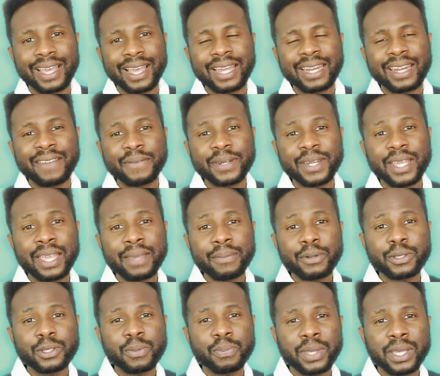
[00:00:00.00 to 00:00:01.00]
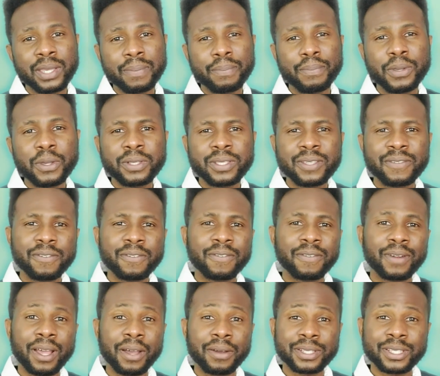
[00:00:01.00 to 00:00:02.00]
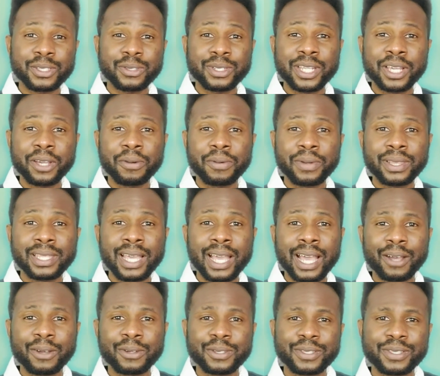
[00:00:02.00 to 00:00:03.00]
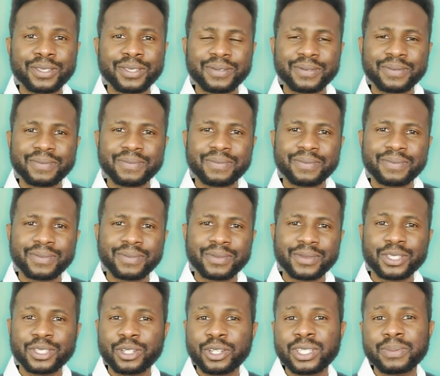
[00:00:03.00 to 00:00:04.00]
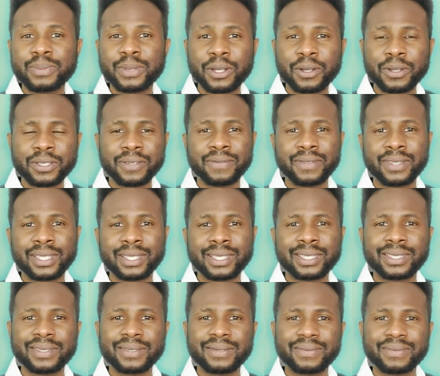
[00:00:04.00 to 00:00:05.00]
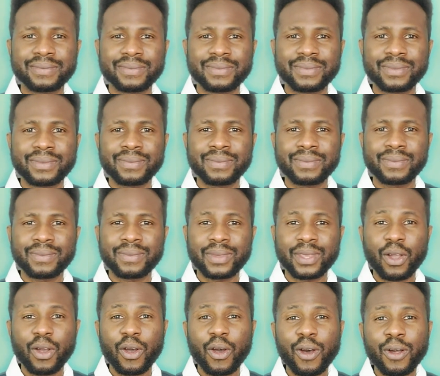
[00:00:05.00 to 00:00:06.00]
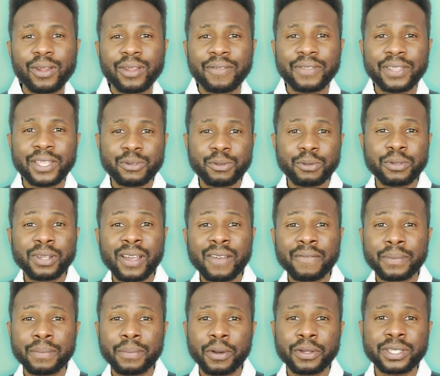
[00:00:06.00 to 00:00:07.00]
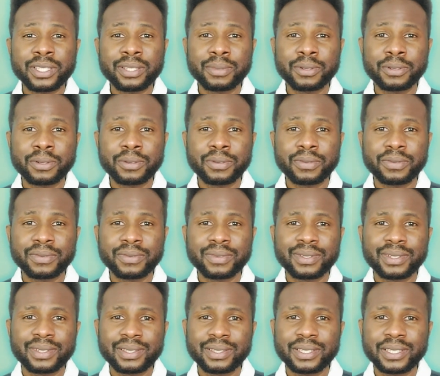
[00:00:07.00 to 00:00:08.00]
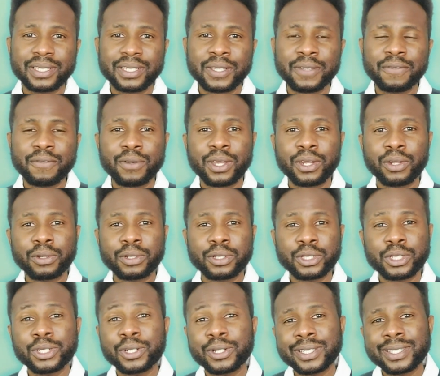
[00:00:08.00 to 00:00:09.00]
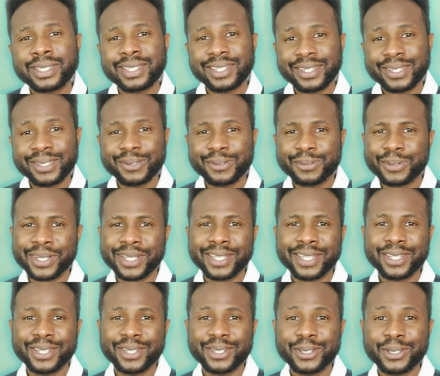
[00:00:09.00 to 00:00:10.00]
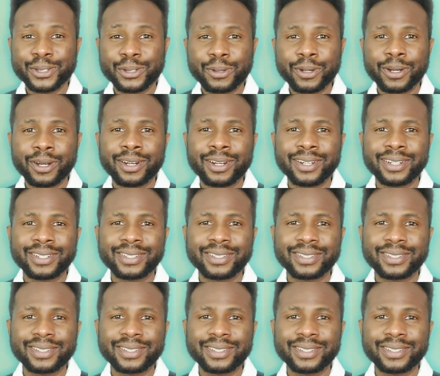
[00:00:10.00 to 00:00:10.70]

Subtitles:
and I've been able to pick beautiful flowers to decorate the house just because of this. All of this would not have been possible if you're not just the way you are.